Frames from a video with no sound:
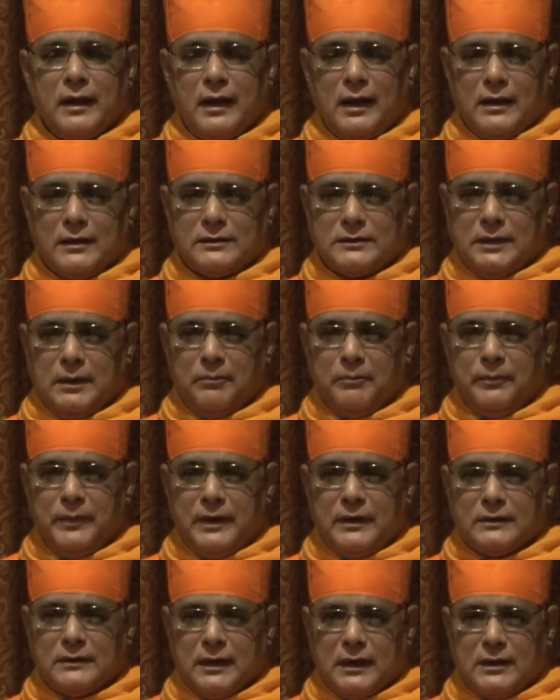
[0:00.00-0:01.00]
are
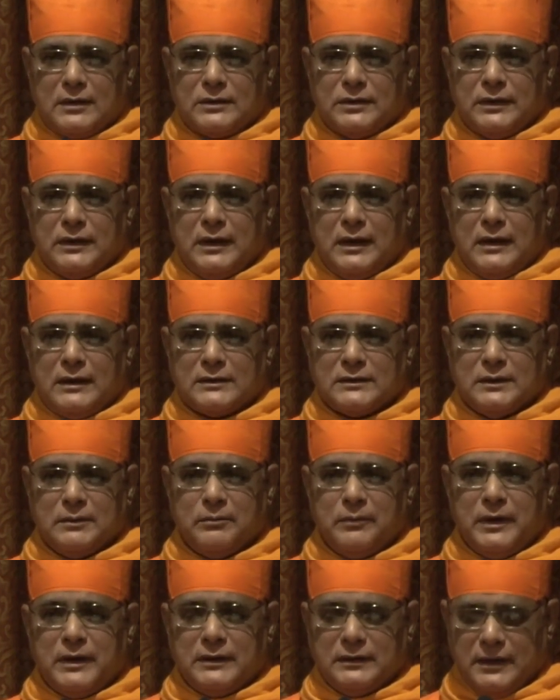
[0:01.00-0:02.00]
samyak darshana,
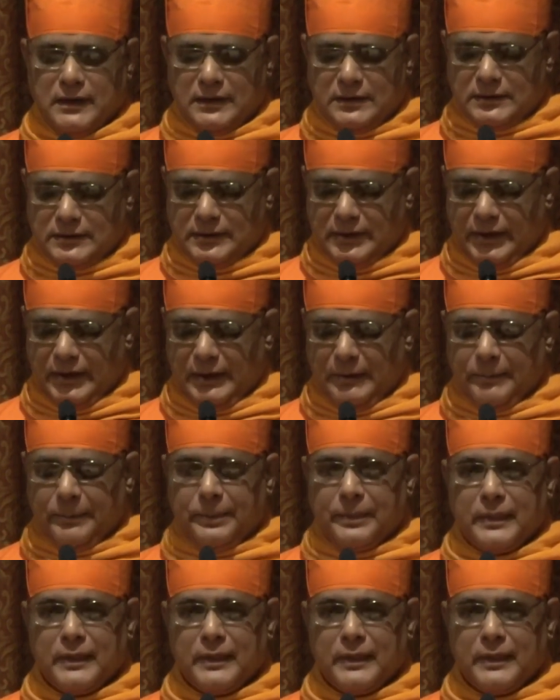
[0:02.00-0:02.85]
samyak drishti,